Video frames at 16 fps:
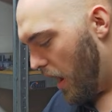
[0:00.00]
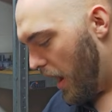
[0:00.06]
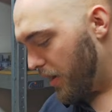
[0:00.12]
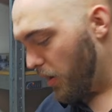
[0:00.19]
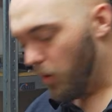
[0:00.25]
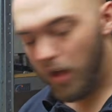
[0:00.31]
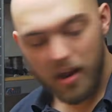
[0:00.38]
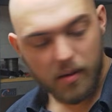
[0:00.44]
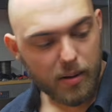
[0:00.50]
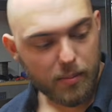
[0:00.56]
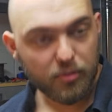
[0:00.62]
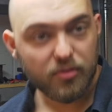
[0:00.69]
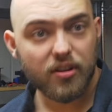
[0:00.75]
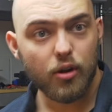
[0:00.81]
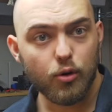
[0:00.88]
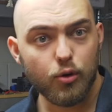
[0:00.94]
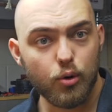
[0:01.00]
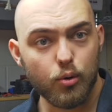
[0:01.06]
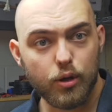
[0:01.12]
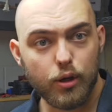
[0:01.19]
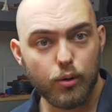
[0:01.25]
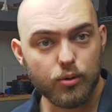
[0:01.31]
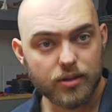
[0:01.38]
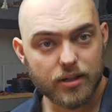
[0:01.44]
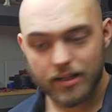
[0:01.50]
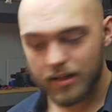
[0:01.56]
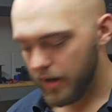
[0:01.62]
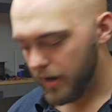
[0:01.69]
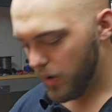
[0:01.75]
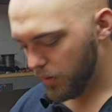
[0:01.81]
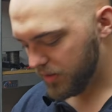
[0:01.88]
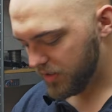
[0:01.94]
I know a lot of people still do use it.
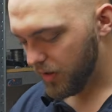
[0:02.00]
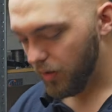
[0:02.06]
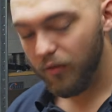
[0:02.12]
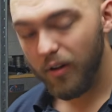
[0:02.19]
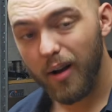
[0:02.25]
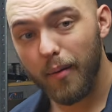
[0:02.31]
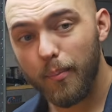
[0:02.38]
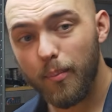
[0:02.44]
I know it's still very